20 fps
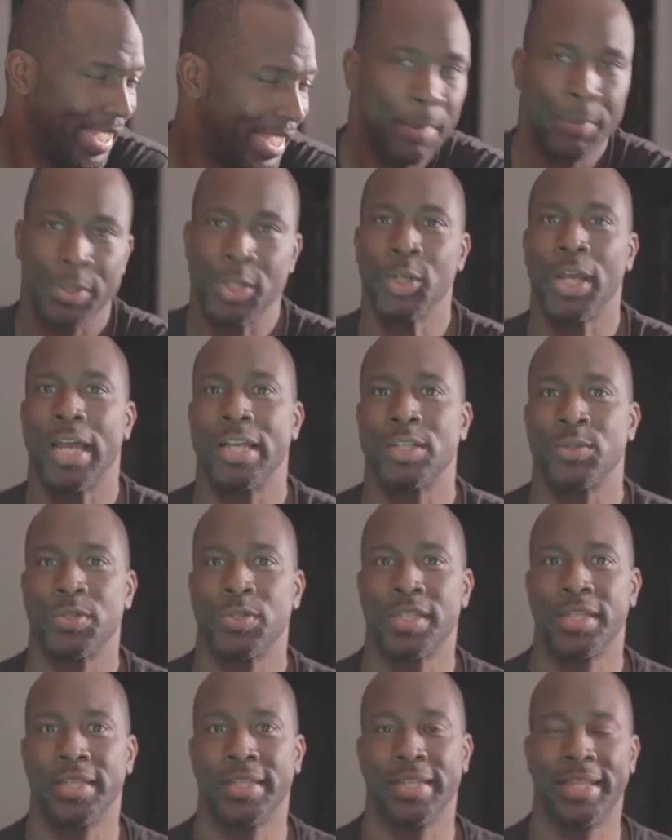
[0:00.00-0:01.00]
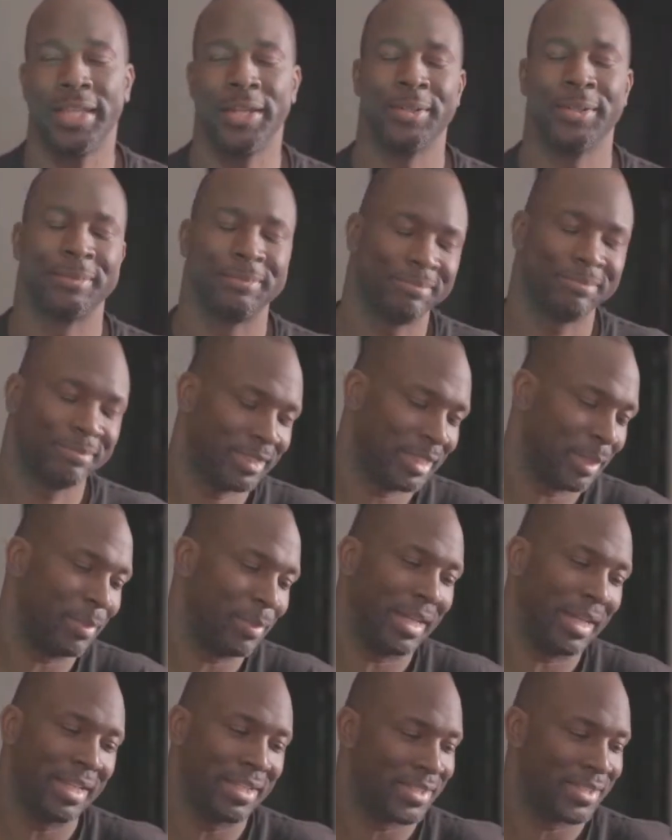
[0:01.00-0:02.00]
but you guys will see it later.
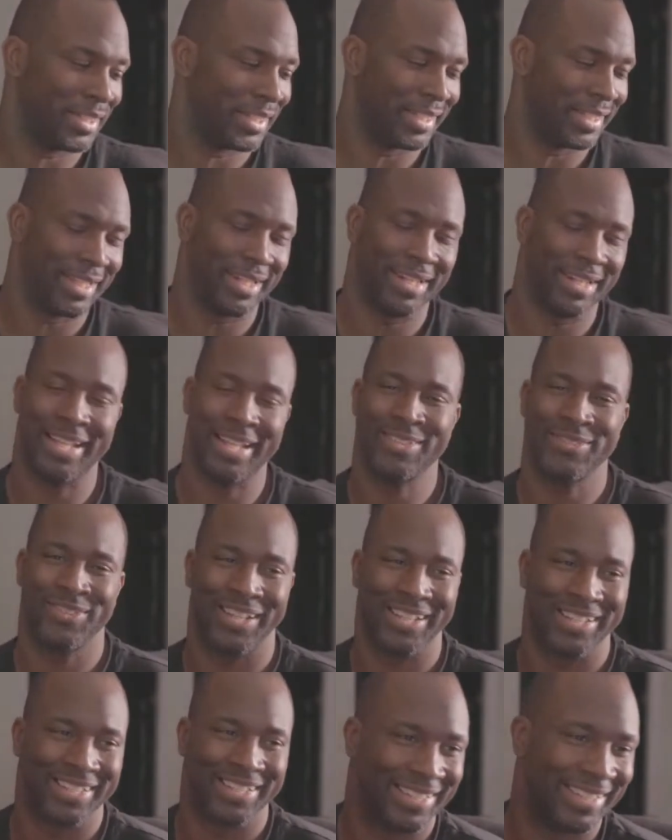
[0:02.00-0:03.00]
Somebody will see it later. That's fine.